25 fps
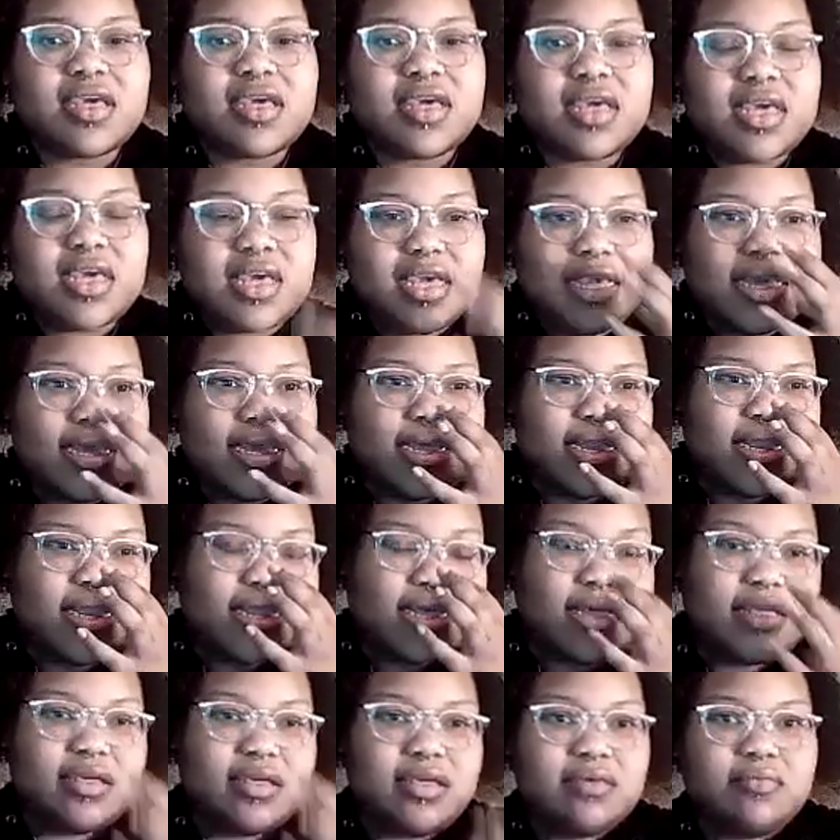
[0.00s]
and
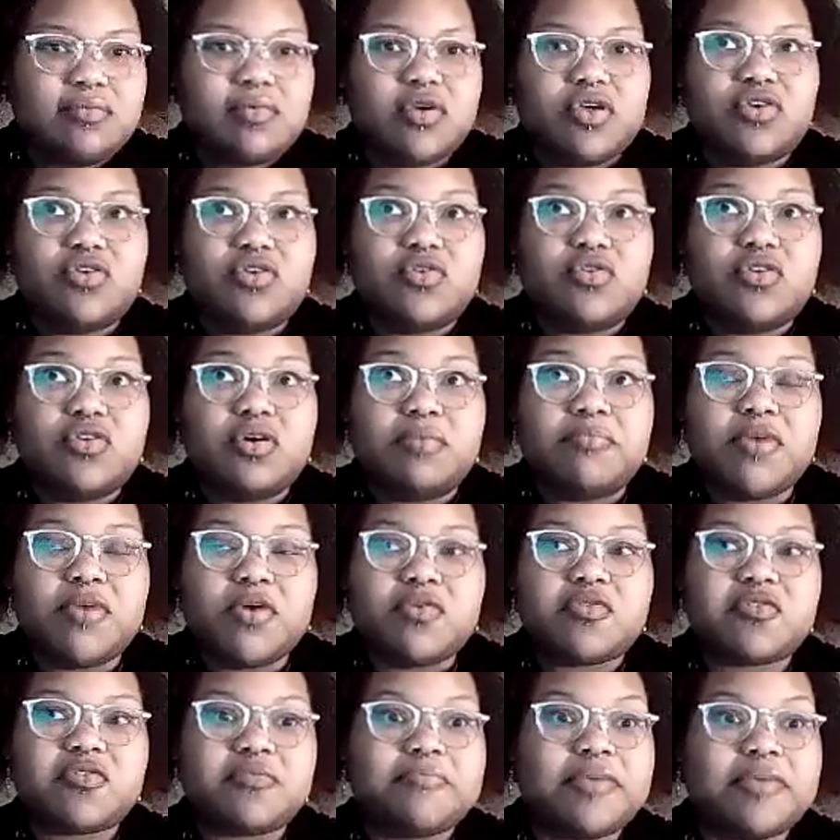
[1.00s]
the
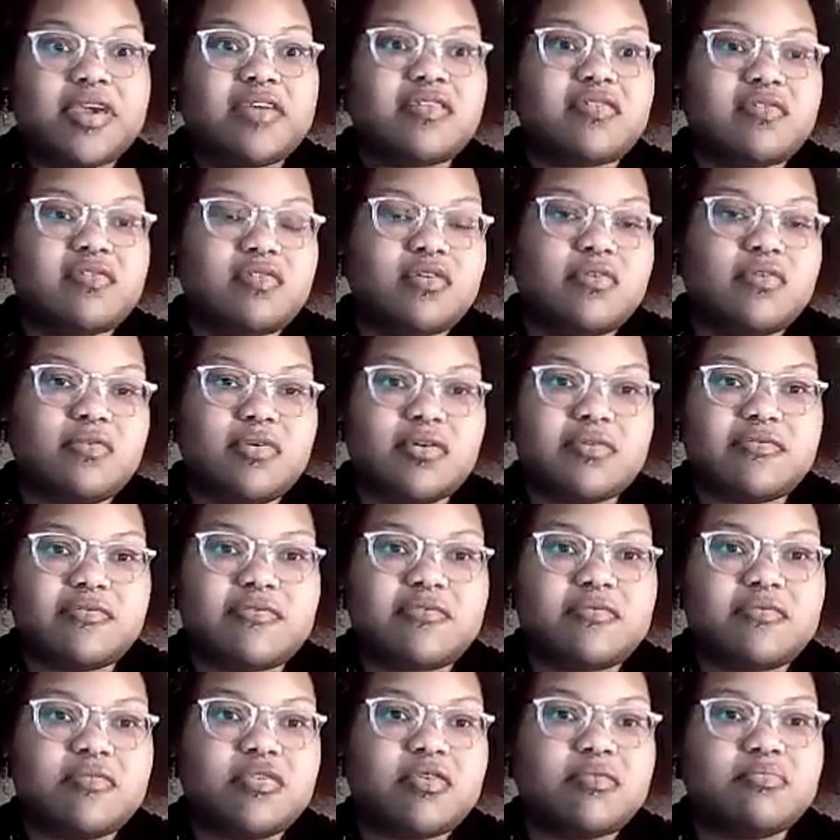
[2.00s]
most bass note of
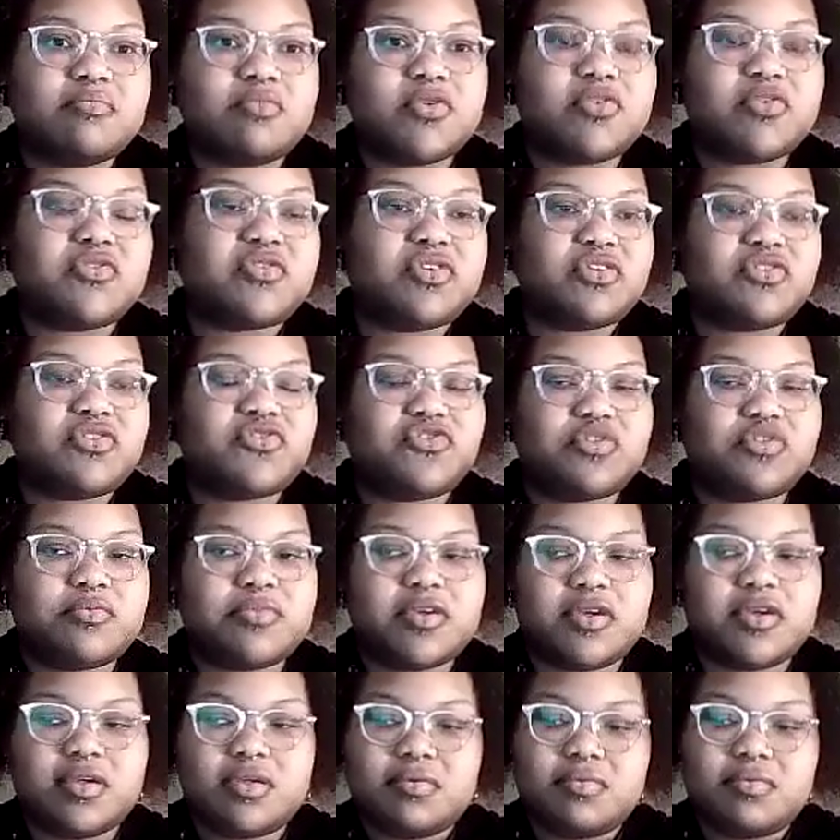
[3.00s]
most
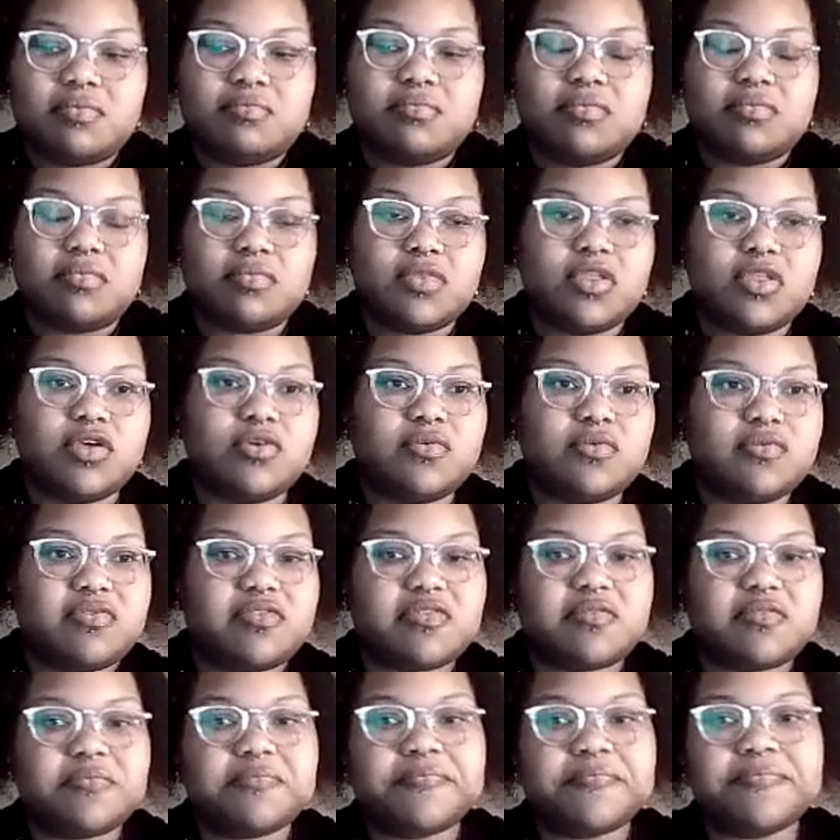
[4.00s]
instrument
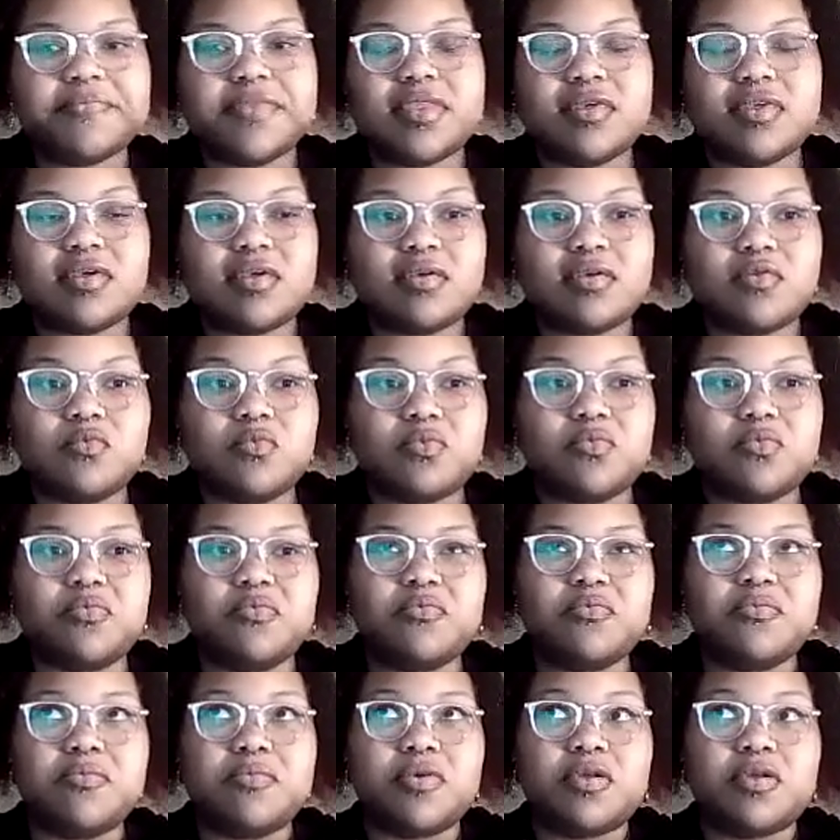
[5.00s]
notes,
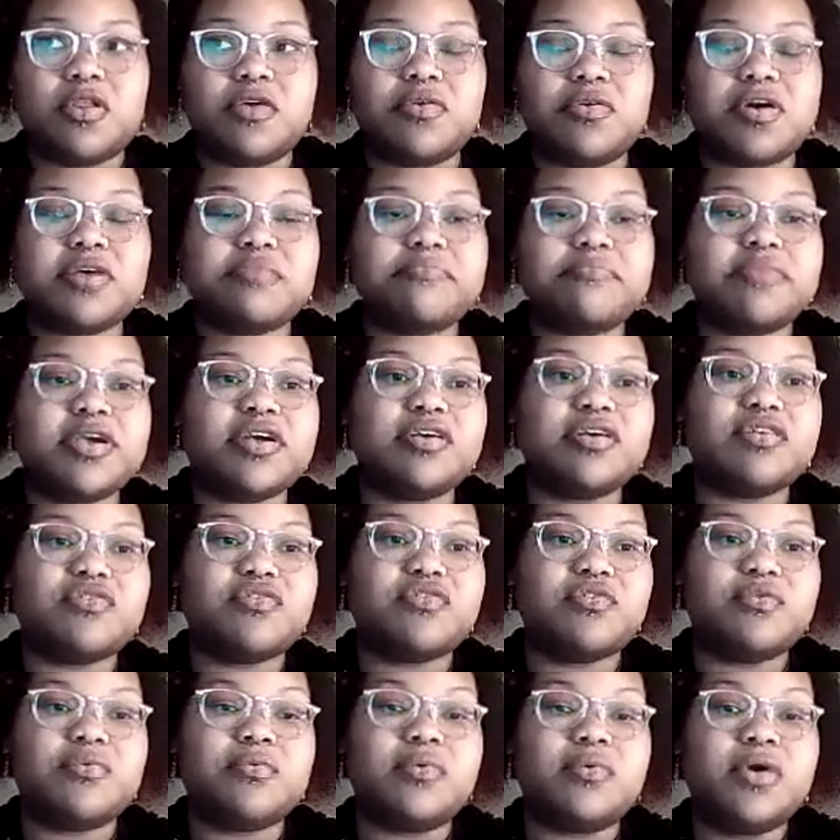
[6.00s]
compared
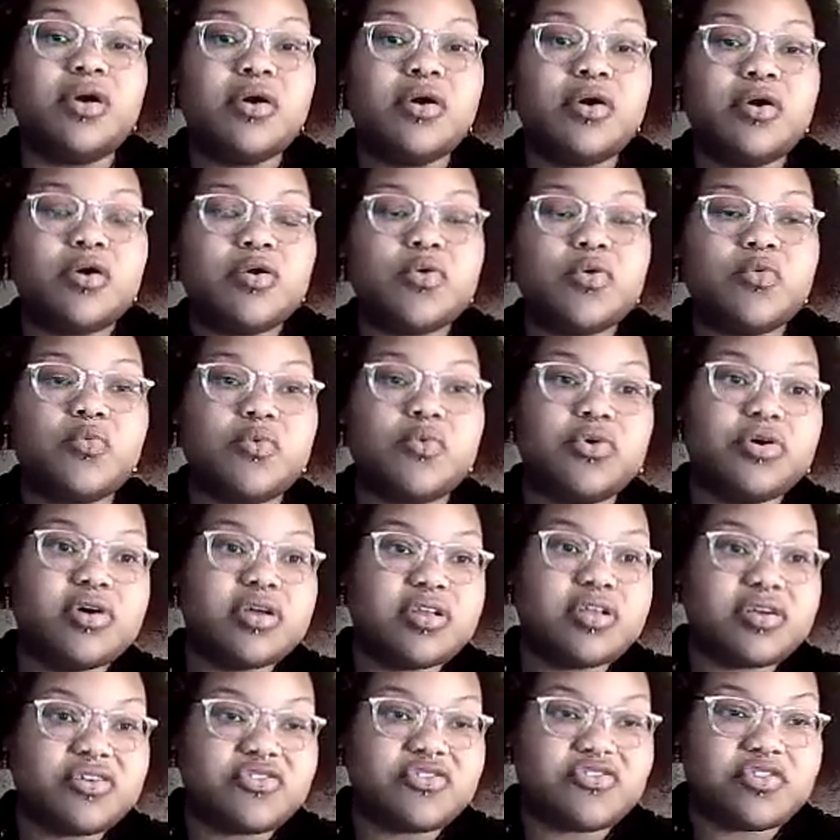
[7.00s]
to wood
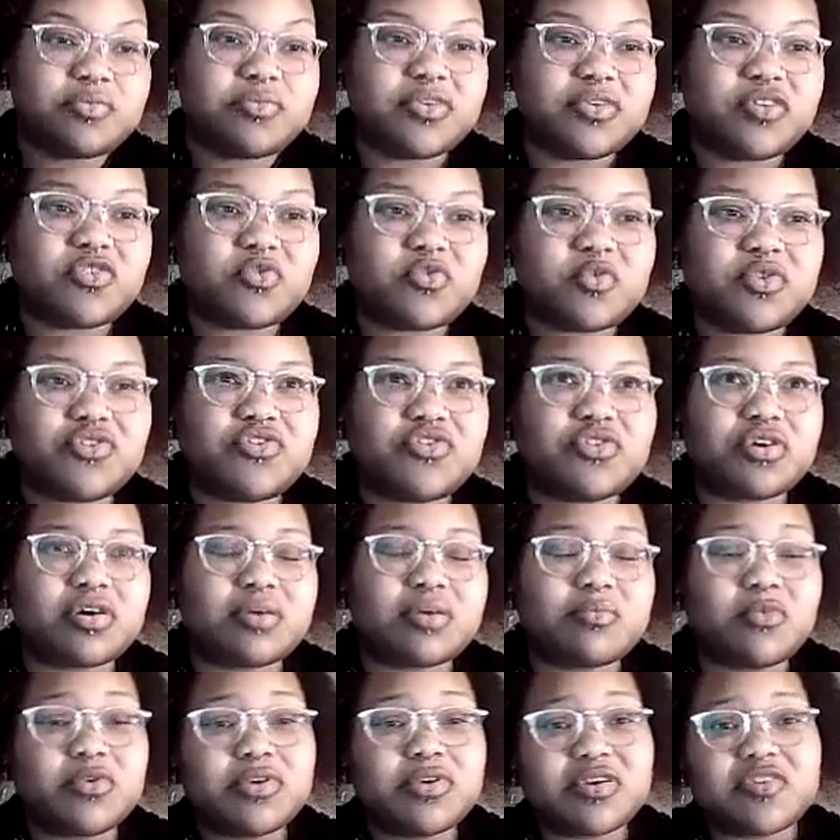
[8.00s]
instruments, which are
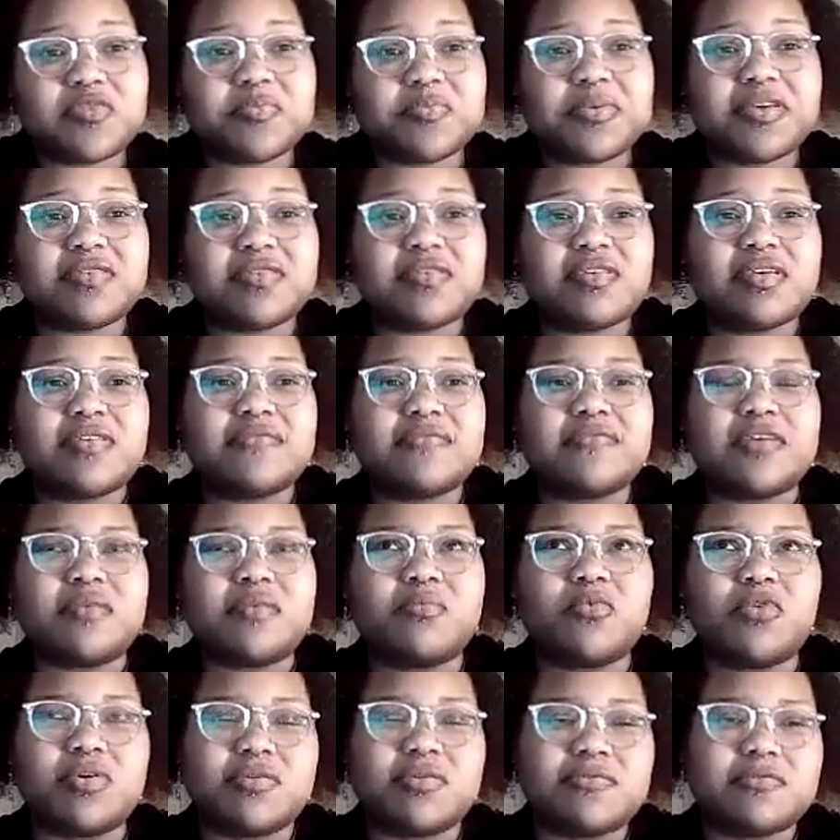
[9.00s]
more expensive and
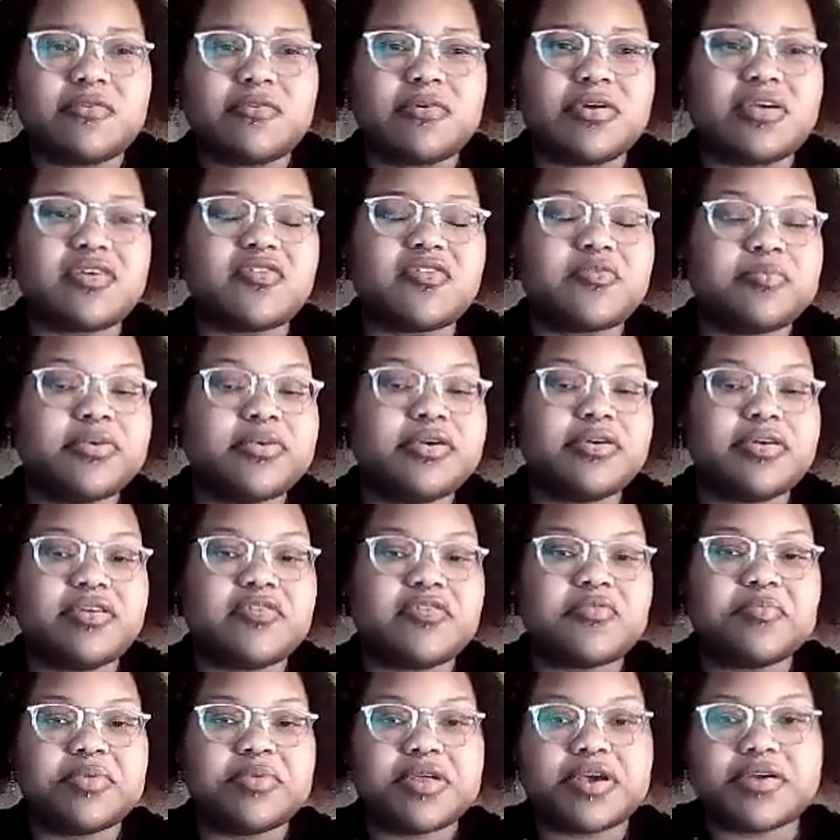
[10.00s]
more for
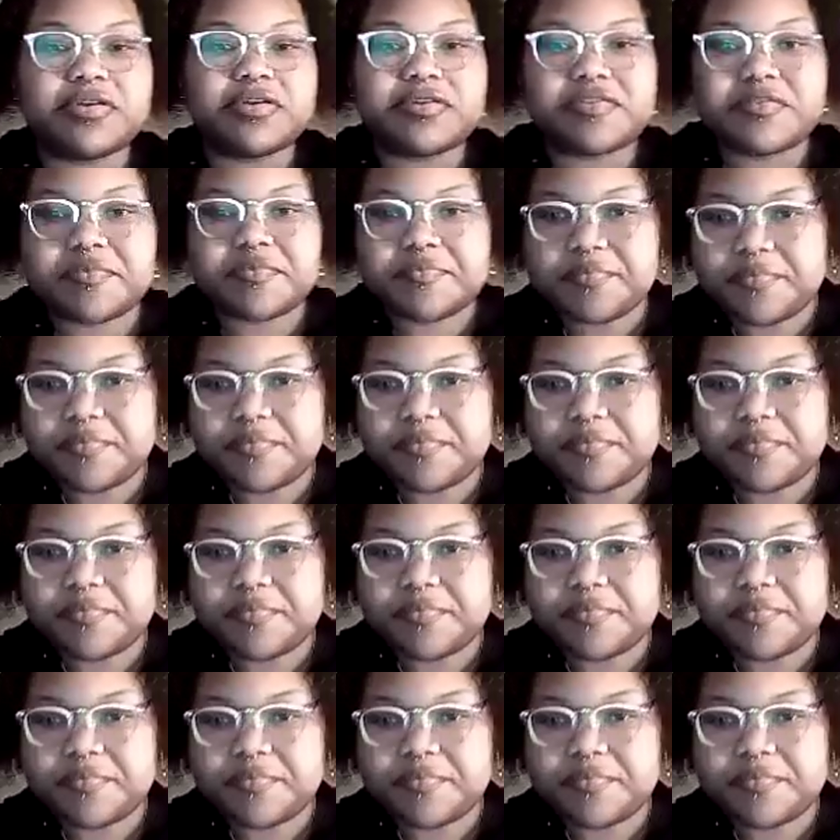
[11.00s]
experienced players.